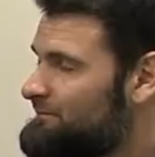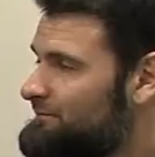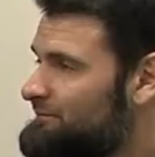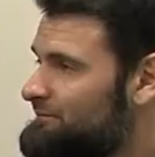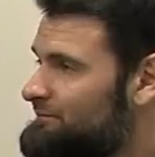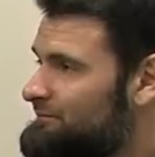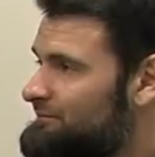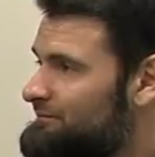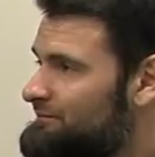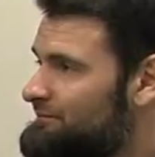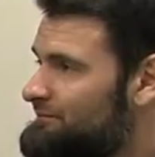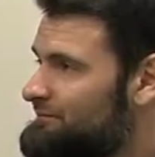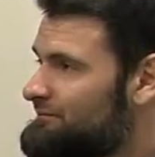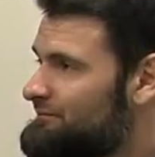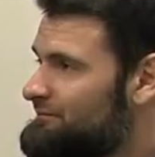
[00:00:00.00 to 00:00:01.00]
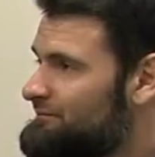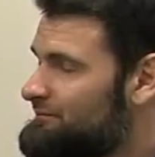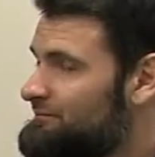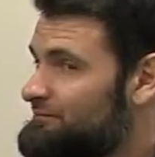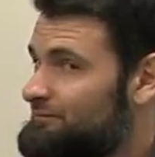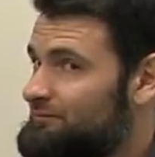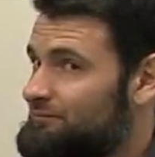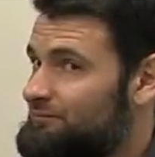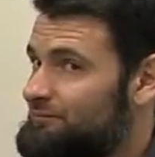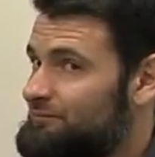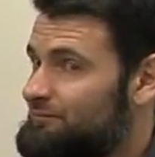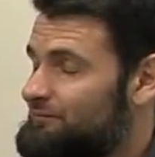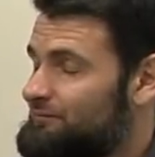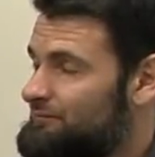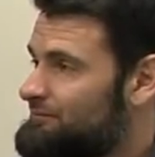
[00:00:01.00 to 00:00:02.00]

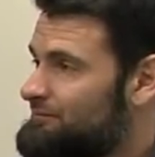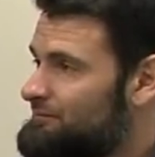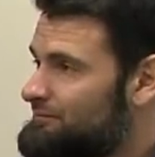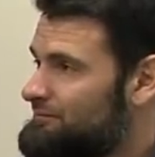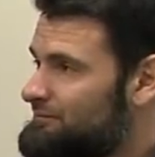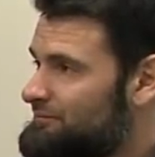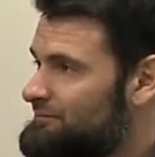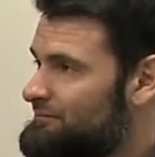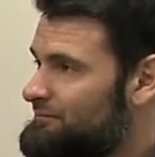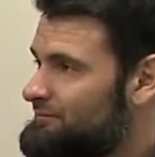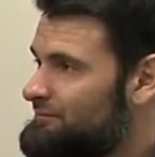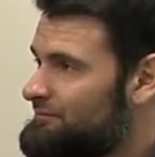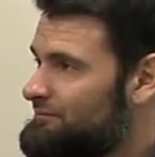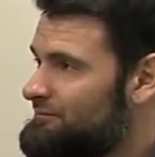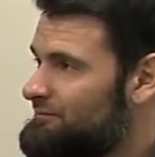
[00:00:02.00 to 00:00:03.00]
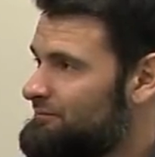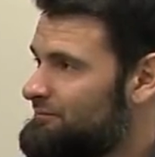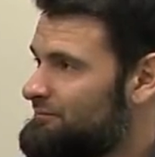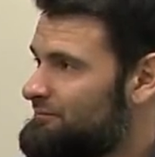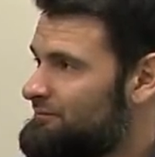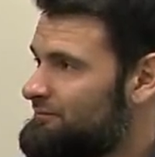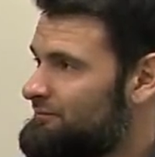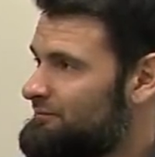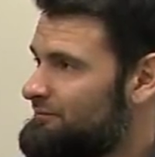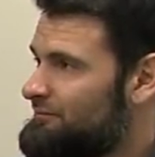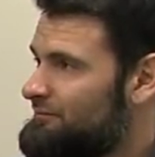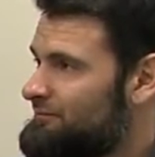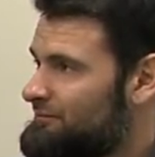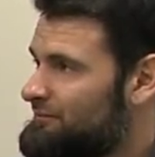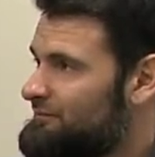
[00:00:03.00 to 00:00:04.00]

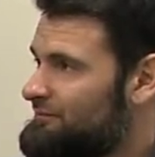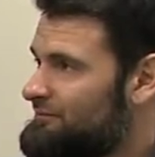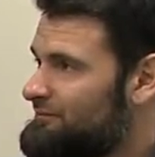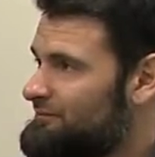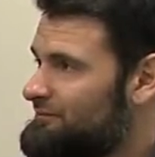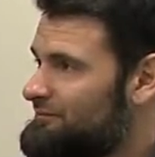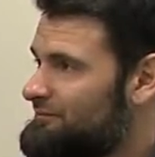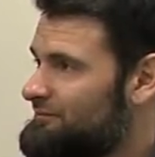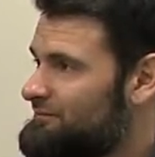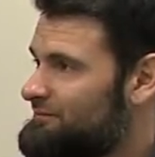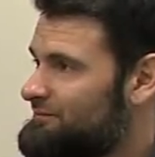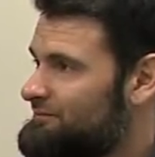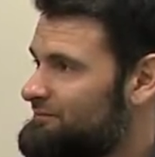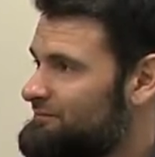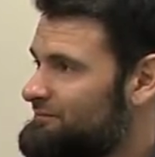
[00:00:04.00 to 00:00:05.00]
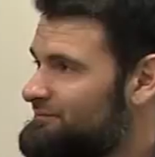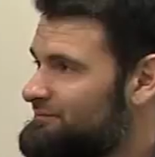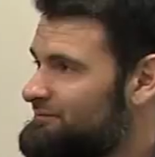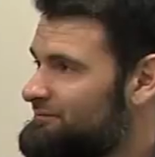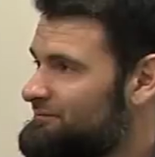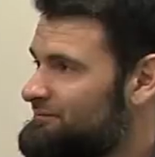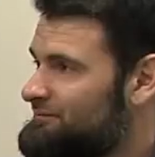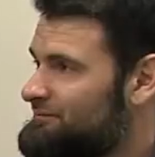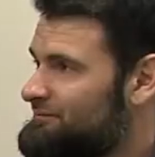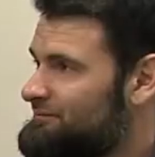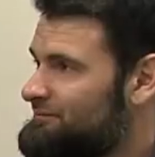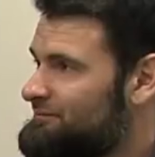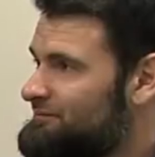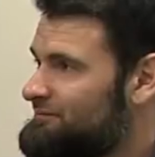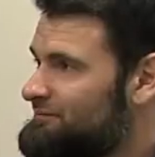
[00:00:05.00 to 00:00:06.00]

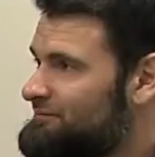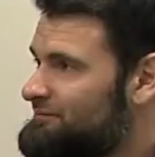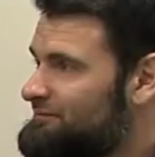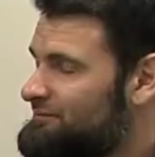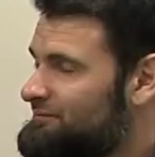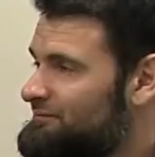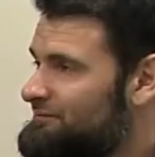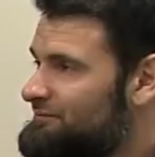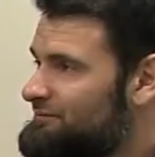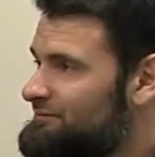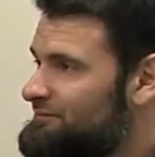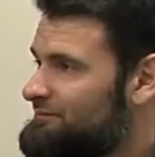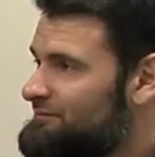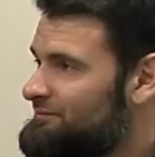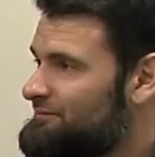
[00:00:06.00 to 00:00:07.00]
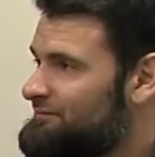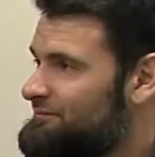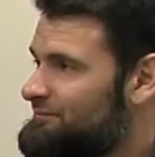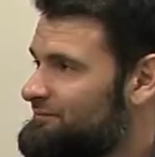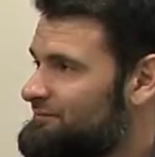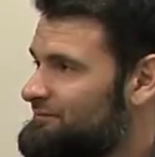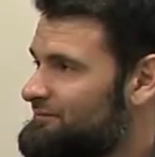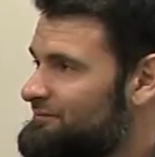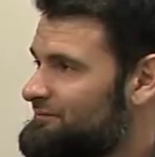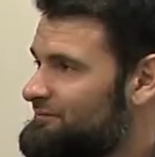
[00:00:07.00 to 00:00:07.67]
No words are spoken by the person on screen.